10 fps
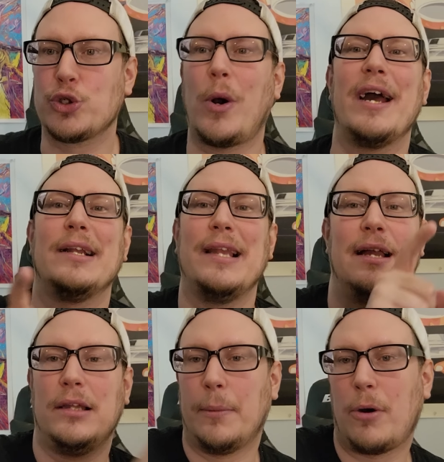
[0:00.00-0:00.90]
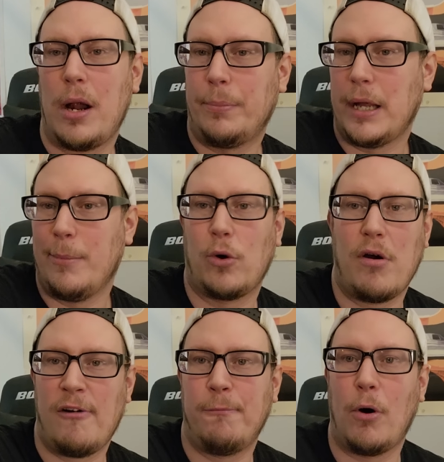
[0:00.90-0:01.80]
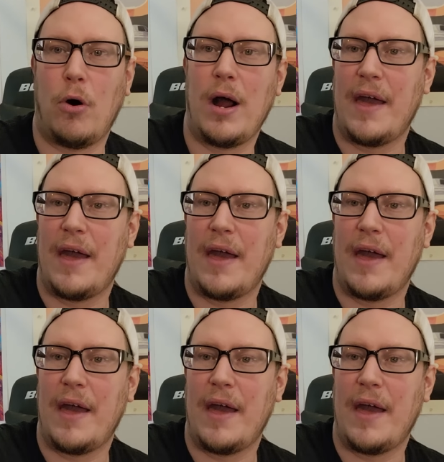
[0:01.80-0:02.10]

try to let LeBron play more off ball,